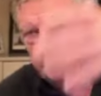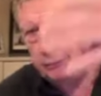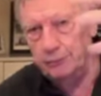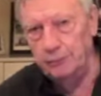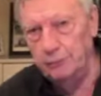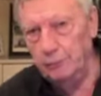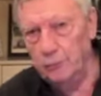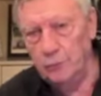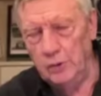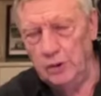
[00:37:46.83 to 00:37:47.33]

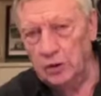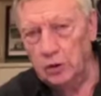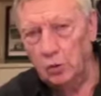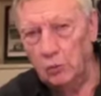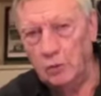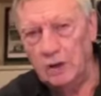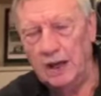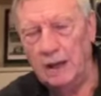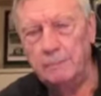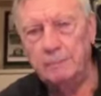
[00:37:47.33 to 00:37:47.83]

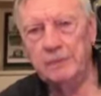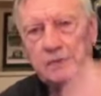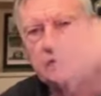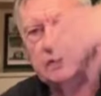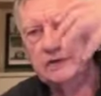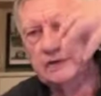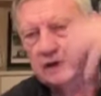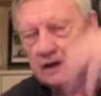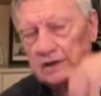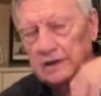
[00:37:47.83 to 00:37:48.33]
know what
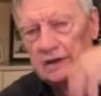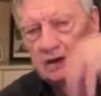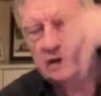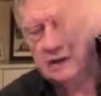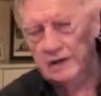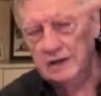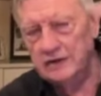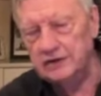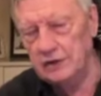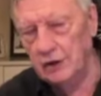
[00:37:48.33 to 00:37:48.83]
happens.
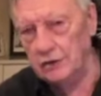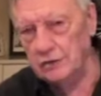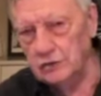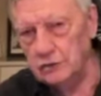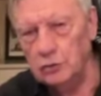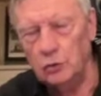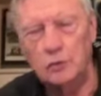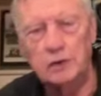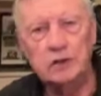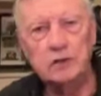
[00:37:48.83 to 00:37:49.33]
He
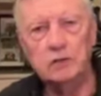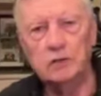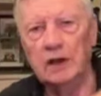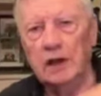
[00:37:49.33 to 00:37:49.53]
starts talking